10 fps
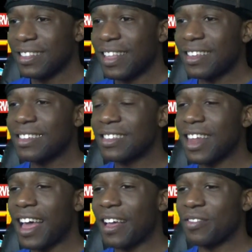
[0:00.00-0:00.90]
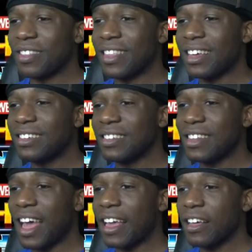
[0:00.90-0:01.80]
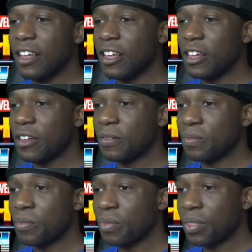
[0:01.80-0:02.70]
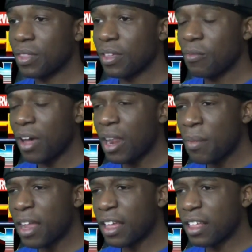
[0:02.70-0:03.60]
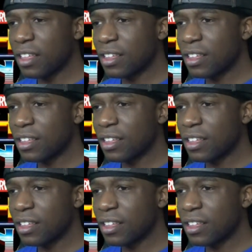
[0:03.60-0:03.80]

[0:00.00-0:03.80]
That's just like, that's just like, uh, wait a minute.